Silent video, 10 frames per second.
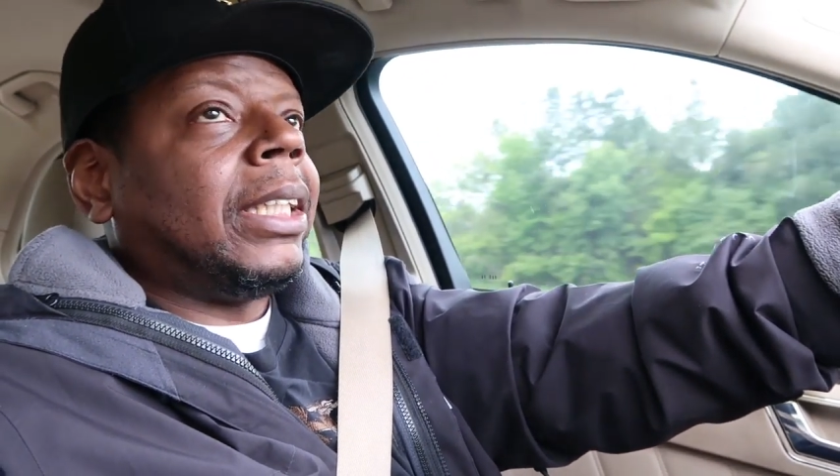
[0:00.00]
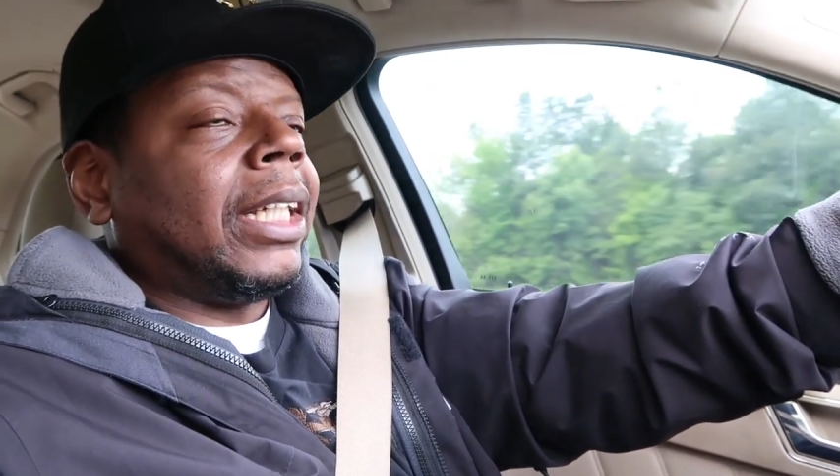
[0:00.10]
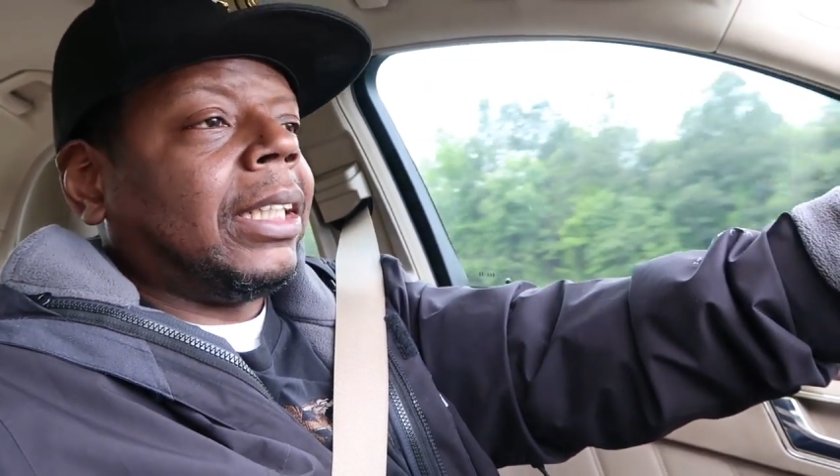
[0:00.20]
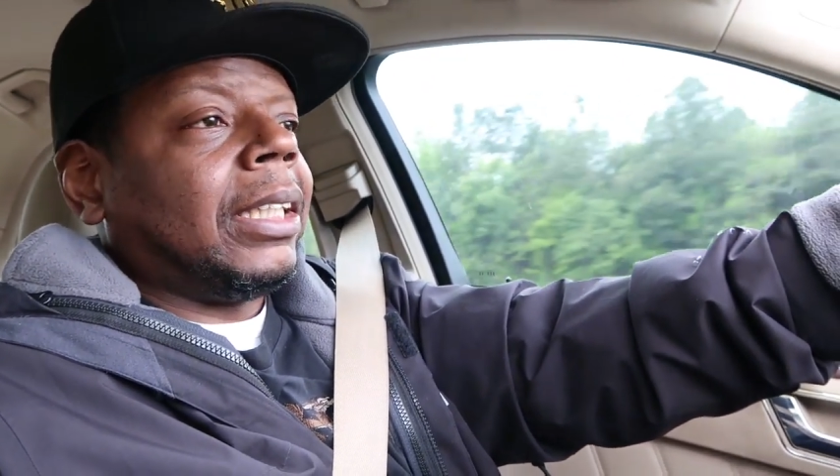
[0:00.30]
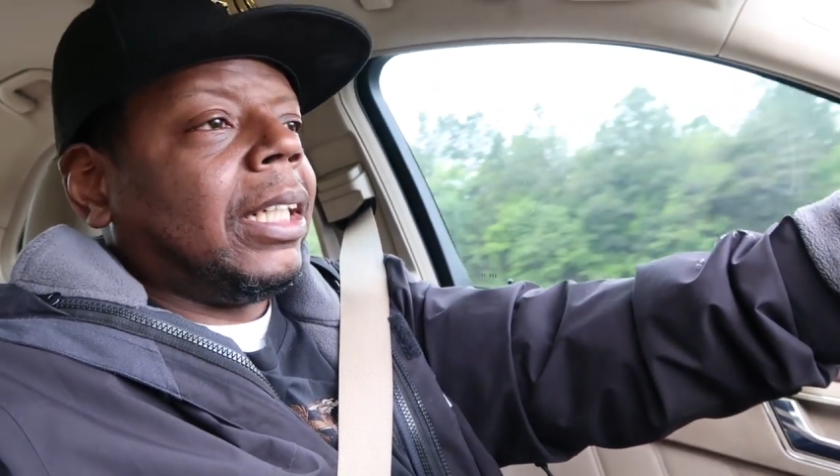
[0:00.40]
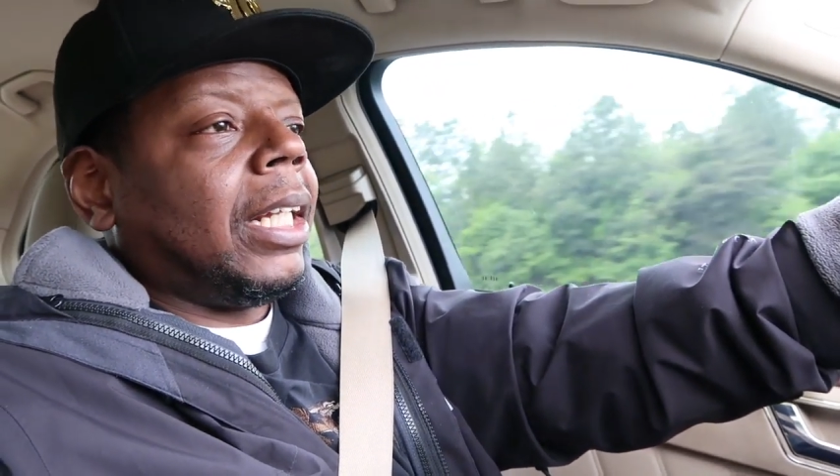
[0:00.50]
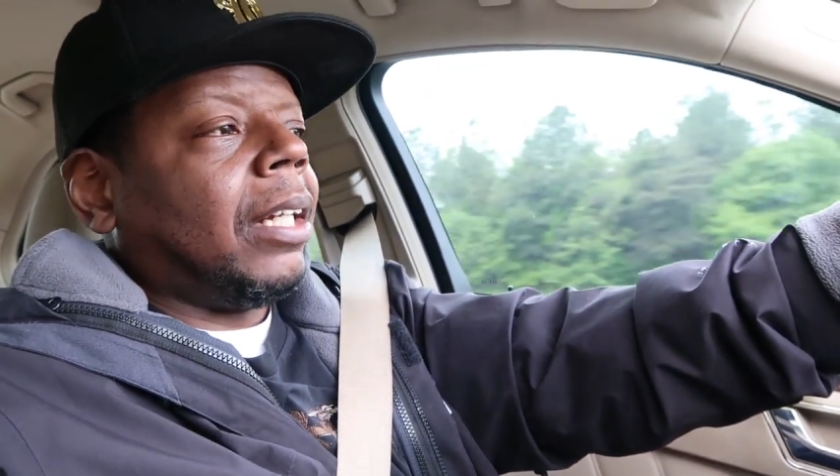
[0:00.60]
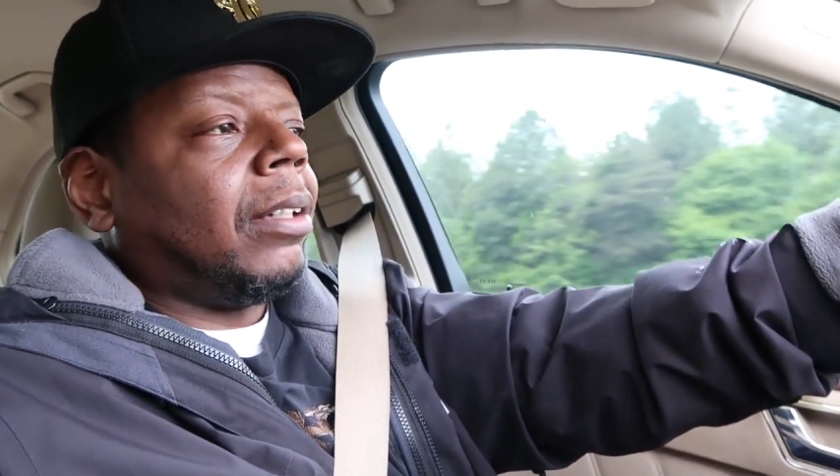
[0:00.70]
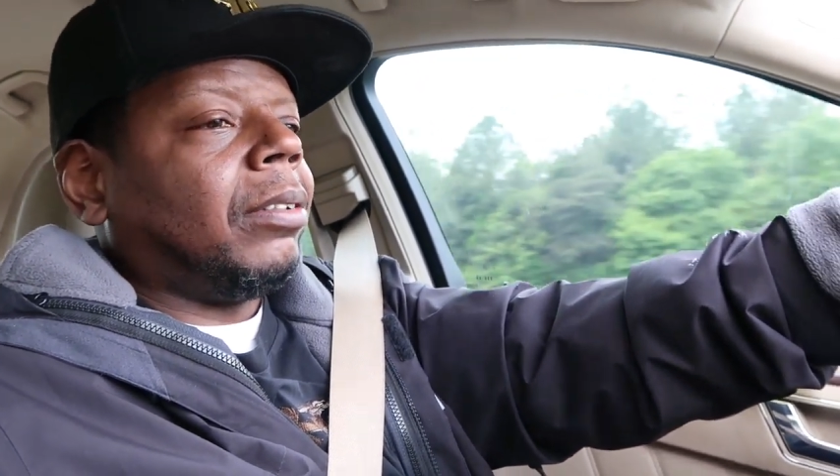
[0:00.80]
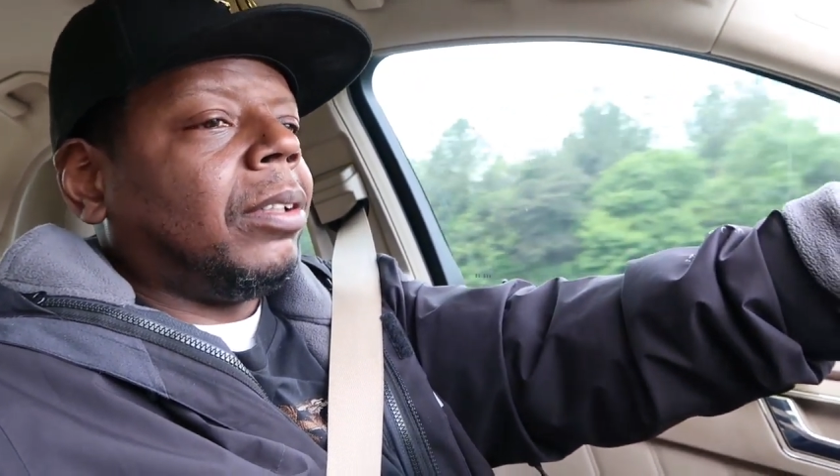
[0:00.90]
they tested
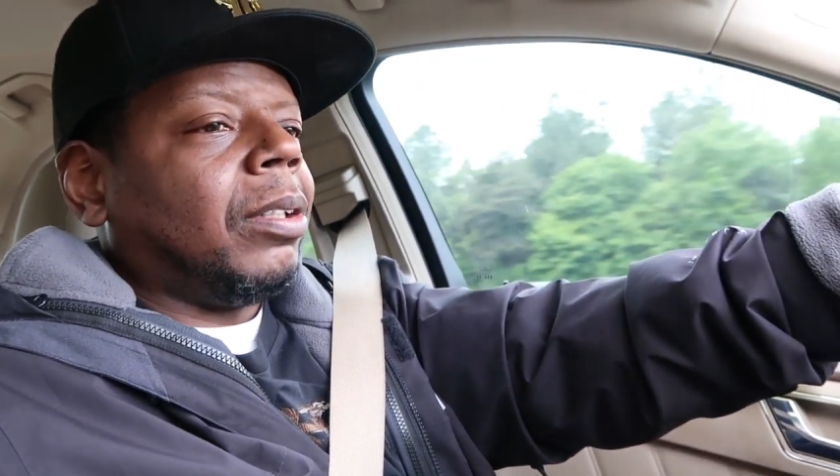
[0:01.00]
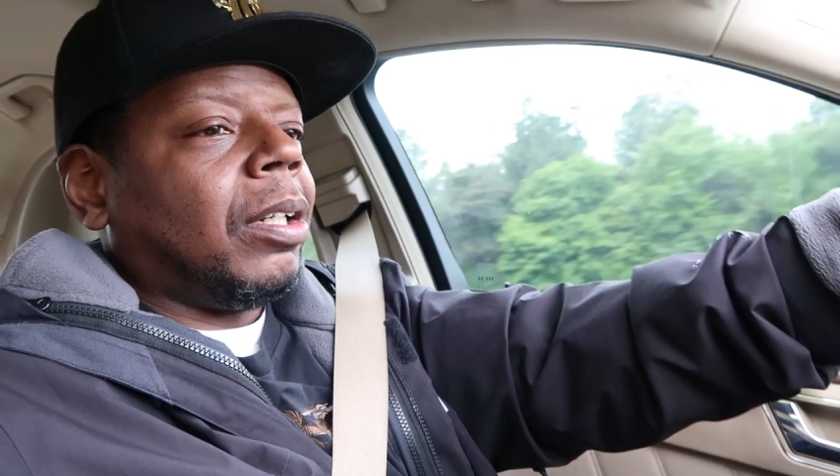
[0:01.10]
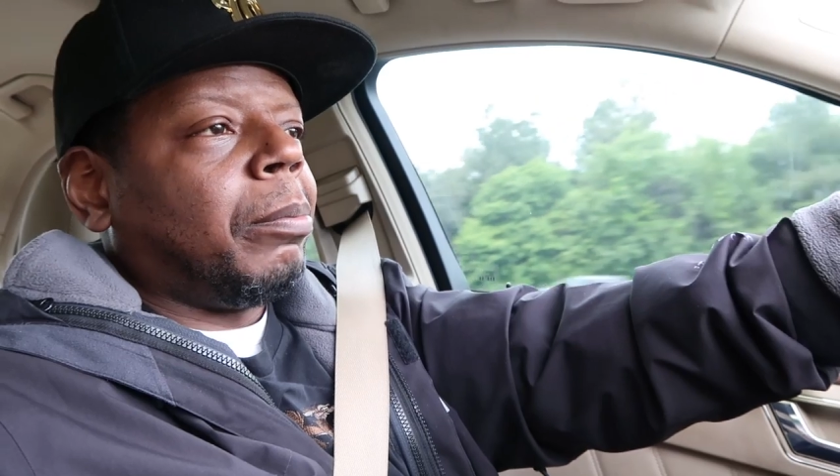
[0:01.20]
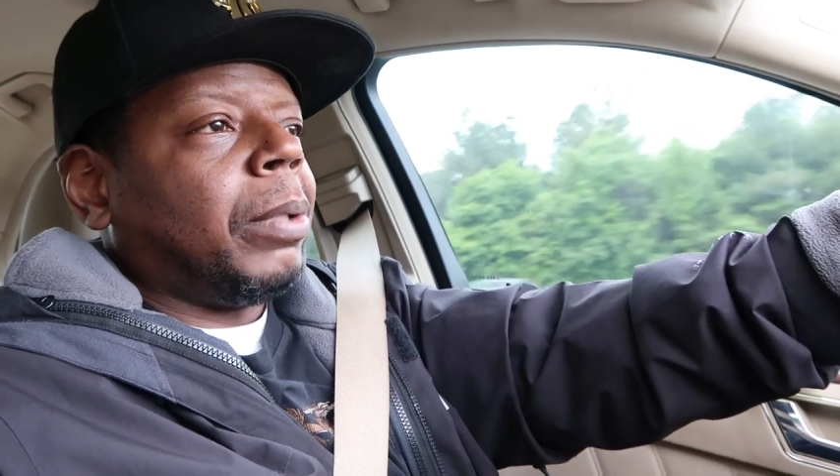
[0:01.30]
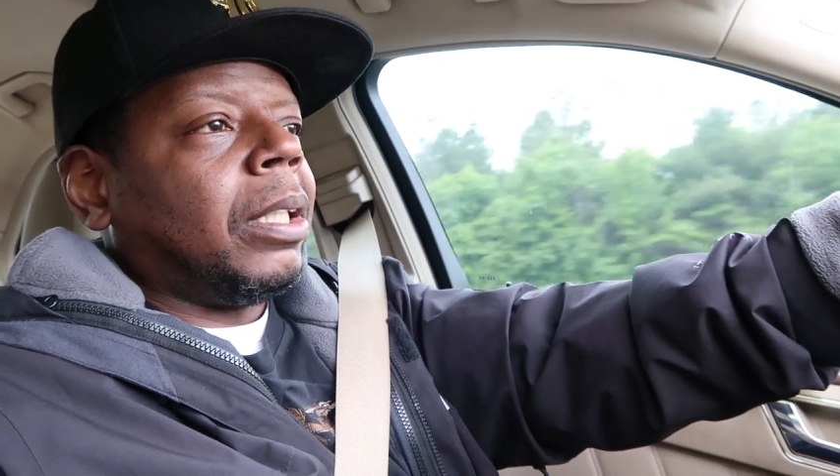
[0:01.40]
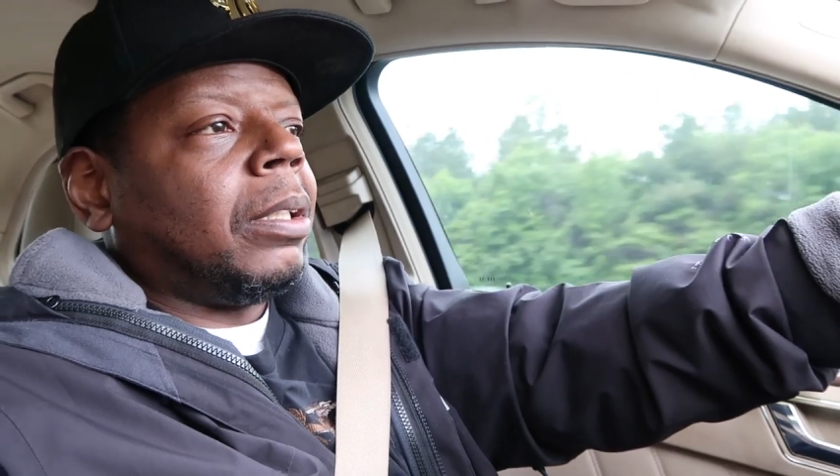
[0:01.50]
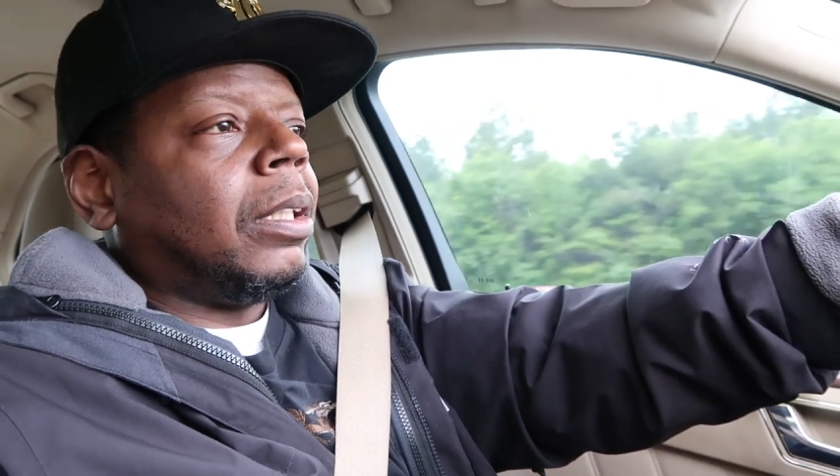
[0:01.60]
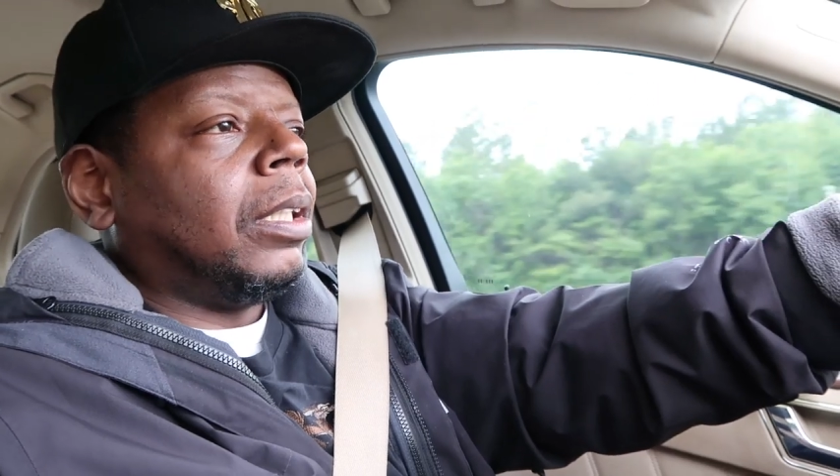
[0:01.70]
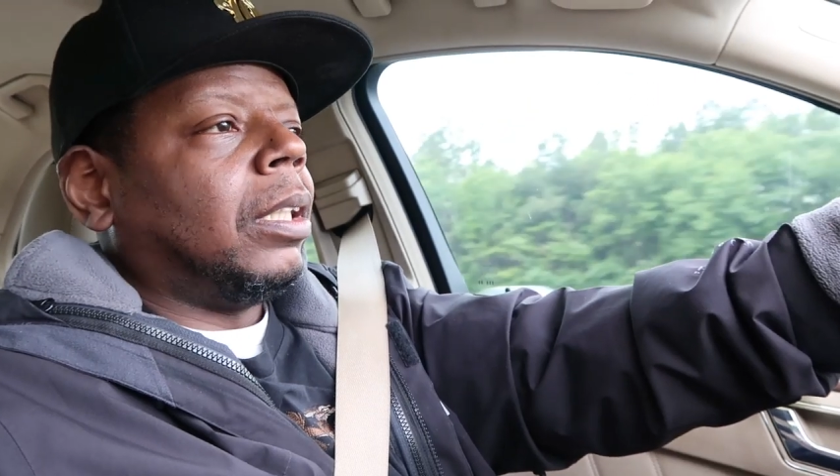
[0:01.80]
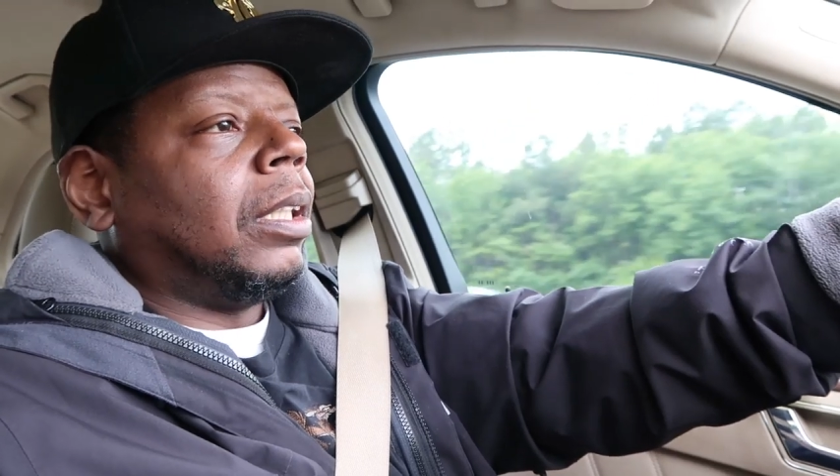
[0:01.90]
now, you know what I mean?